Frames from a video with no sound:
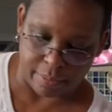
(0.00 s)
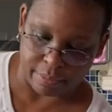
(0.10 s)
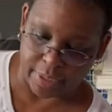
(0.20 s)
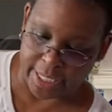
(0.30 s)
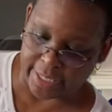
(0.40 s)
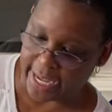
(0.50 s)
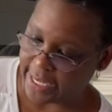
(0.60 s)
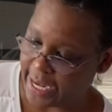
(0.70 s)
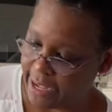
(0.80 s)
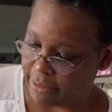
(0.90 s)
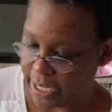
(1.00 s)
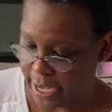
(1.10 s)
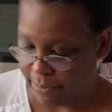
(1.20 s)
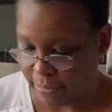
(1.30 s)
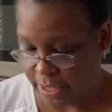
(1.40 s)
Need that
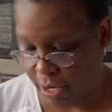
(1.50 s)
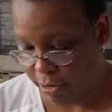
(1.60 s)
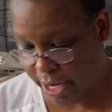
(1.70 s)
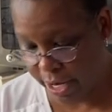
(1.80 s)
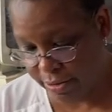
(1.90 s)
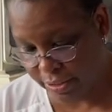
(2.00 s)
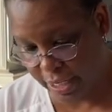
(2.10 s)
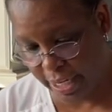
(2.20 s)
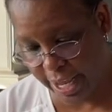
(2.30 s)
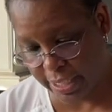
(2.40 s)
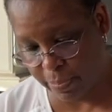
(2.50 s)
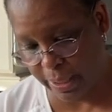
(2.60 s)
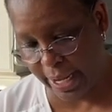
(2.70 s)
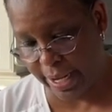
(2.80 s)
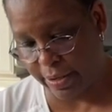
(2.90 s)
downtime. So here's the next
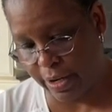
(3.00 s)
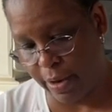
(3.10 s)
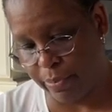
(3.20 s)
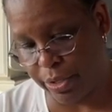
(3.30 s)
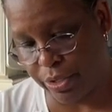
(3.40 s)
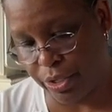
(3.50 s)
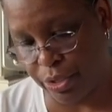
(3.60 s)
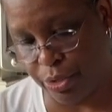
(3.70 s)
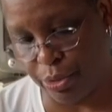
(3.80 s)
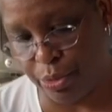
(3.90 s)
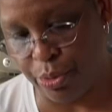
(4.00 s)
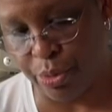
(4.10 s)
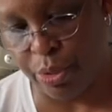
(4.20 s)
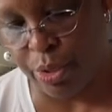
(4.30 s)
plant, number 2.